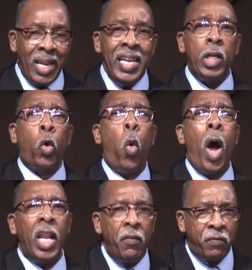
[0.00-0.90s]
he
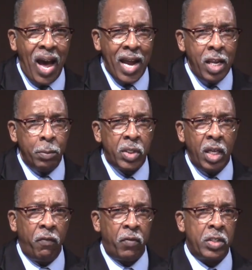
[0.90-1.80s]
qualified
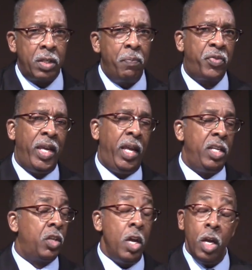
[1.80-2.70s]
himself for some
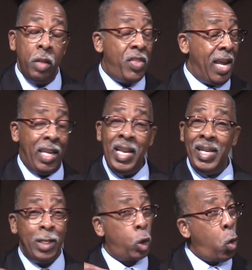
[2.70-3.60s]
things that he
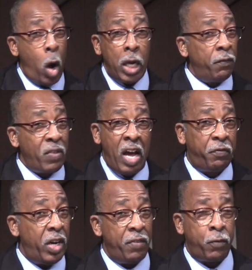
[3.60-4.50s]
didn't qualify
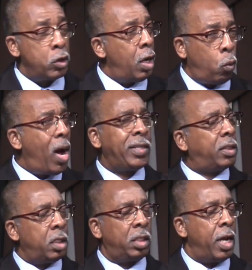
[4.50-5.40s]
for at first. Now watch
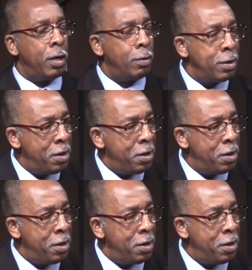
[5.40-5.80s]
this now.